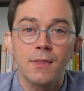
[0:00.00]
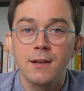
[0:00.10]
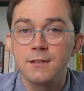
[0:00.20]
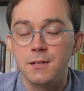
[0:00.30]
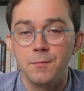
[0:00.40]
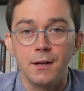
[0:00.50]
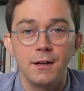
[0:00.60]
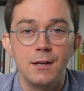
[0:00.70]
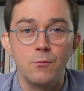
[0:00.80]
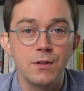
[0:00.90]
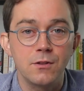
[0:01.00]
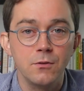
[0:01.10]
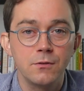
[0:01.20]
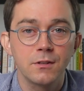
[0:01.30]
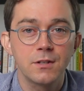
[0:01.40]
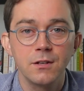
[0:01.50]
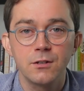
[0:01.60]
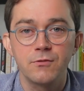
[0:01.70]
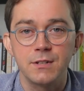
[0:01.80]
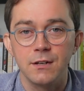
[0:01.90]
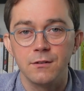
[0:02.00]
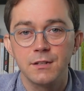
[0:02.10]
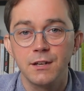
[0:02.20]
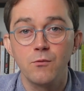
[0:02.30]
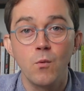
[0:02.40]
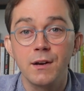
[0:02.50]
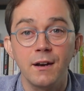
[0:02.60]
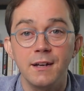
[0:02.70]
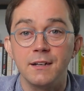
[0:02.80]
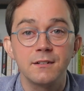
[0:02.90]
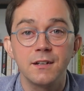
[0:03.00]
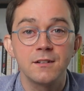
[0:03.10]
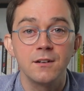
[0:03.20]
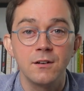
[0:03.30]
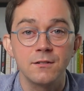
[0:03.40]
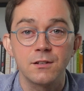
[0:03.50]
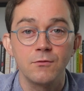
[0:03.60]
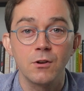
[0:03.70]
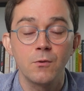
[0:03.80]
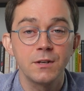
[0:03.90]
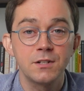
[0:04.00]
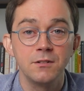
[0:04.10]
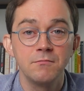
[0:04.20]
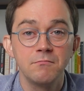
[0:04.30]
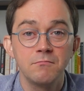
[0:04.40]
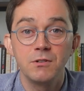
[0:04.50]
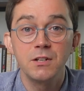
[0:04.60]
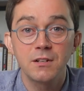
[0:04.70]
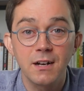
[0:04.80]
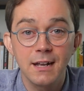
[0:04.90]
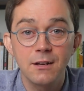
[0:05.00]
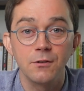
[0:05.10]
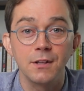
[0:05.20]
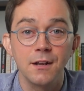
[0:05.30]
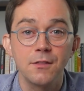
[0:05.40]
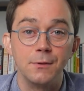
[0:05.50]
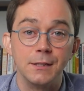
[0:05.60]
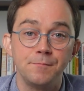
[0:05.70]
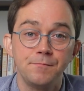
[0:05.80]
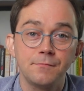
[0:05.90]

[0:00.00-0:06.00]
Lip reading: Similarly, with Google search results, if one link doesn't answer our question, we just click on another one.